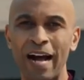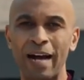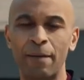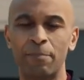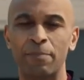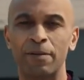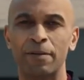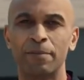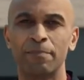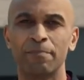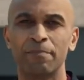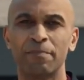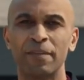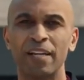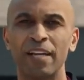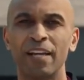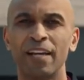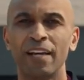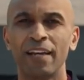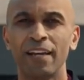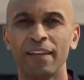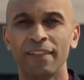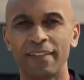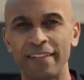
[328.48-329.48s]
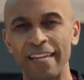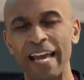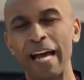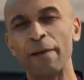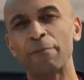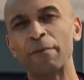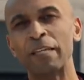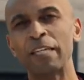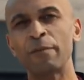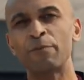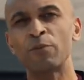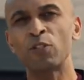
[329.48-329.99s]
app. The
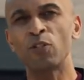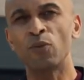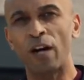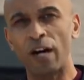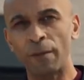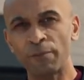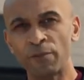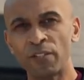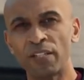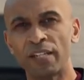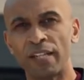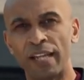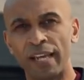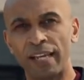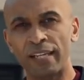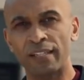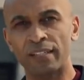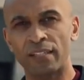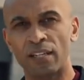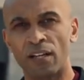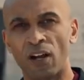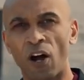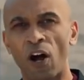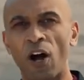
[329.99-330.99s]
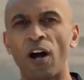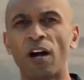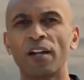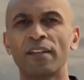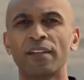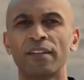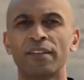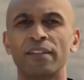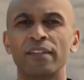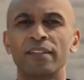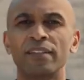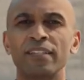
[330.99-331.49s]
app keeps you up to date
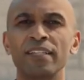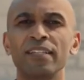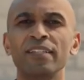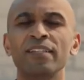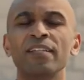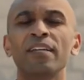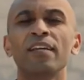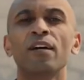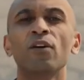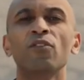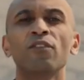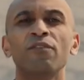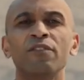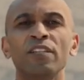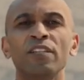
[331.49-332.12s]
on the detailed